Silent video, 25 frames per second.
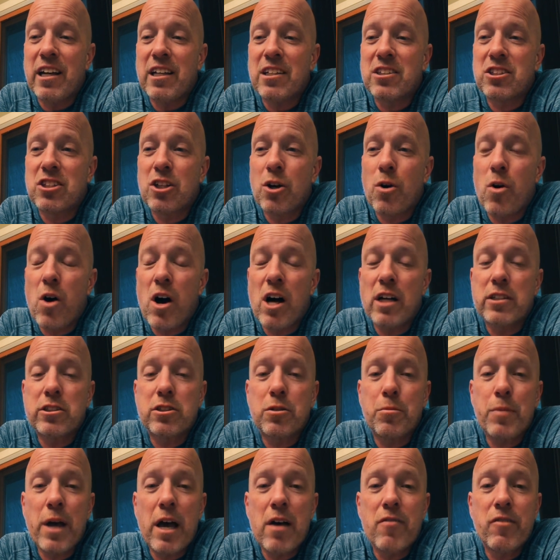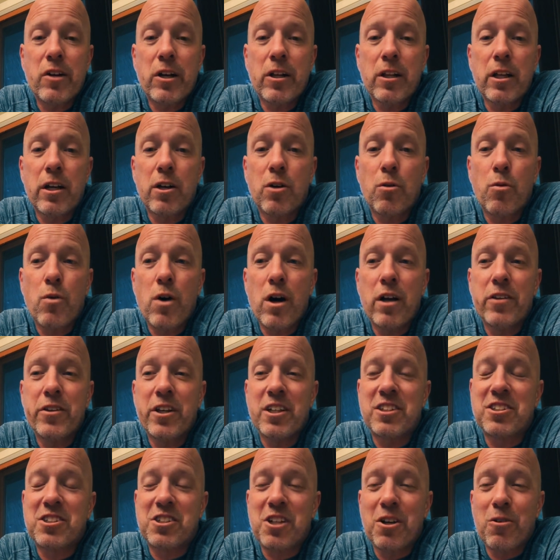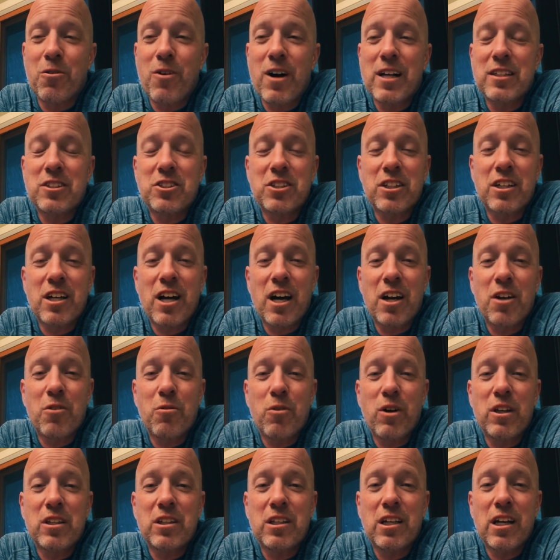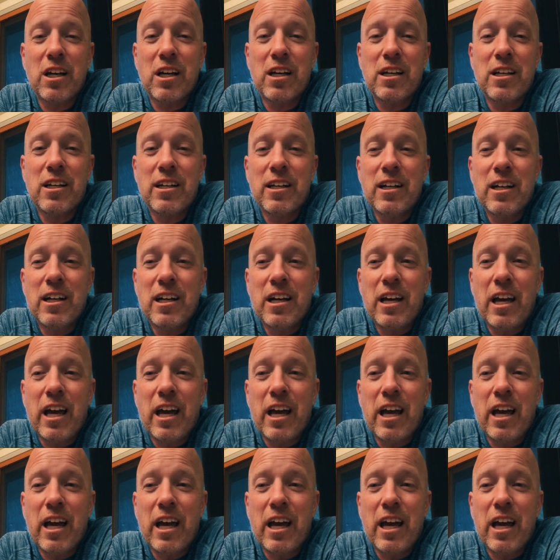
and it's so awesome having a little one that still wants to cuddle with you